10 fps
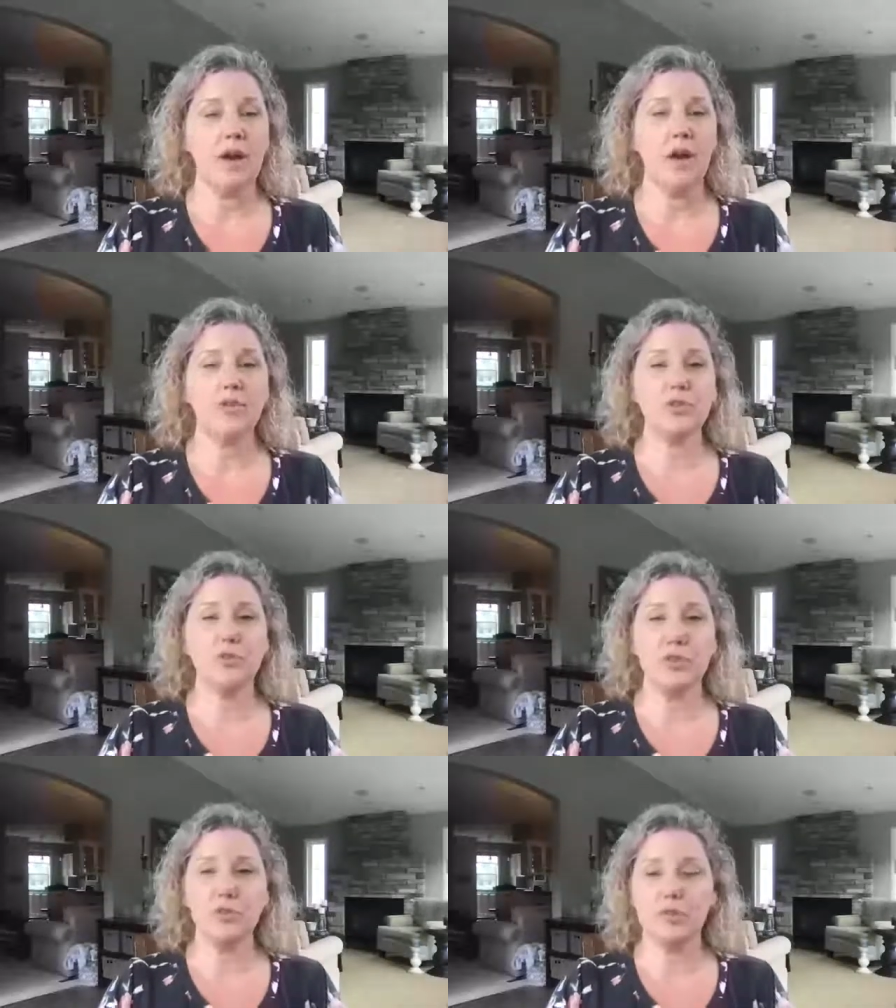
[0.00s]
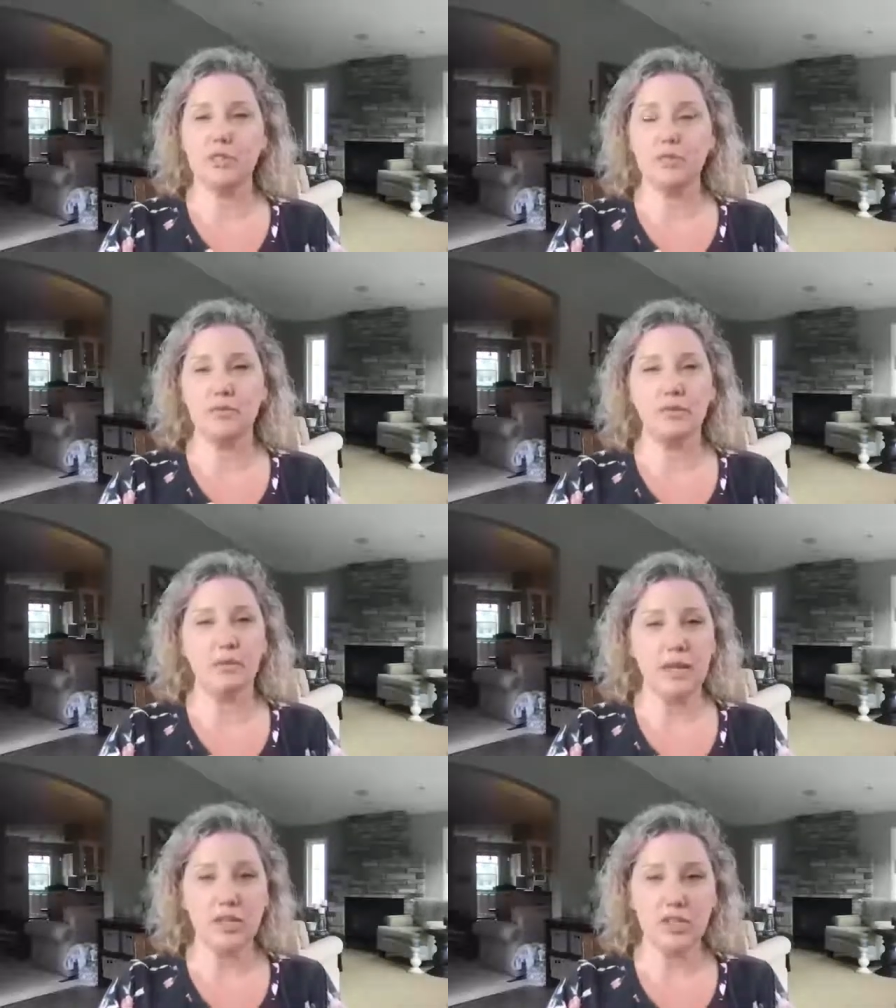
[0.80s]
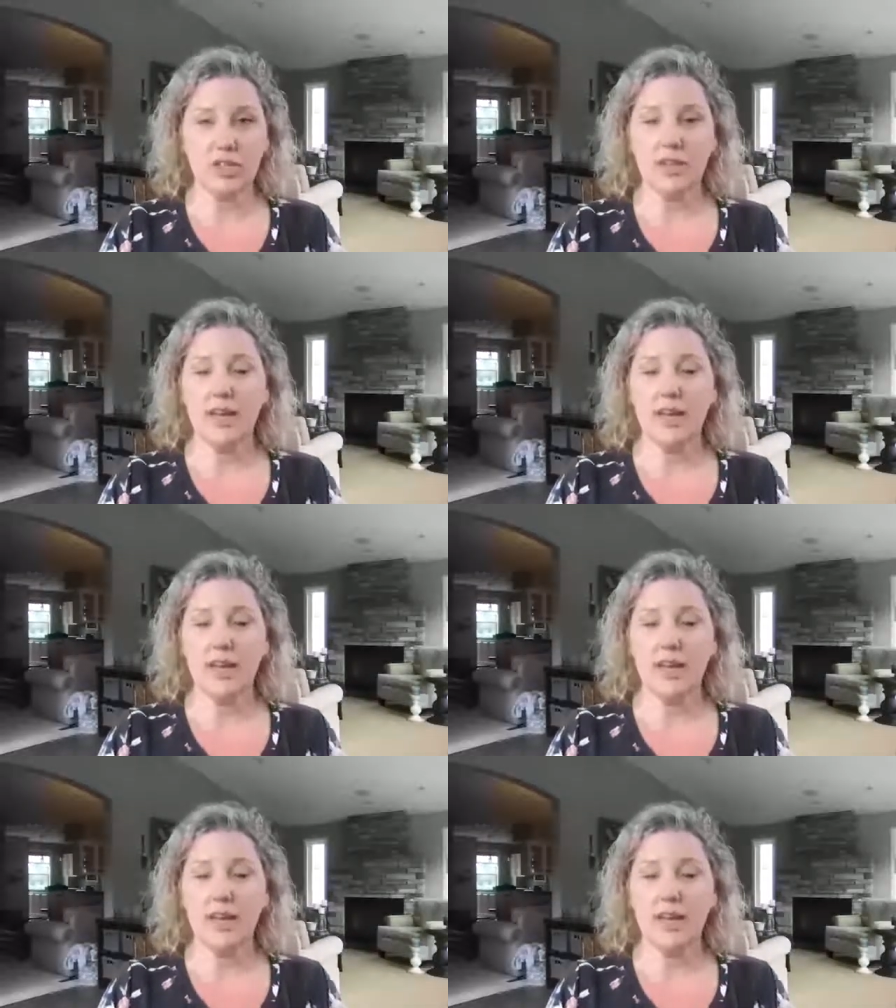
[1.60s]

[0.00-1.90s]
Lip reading: Also reduces inflammation.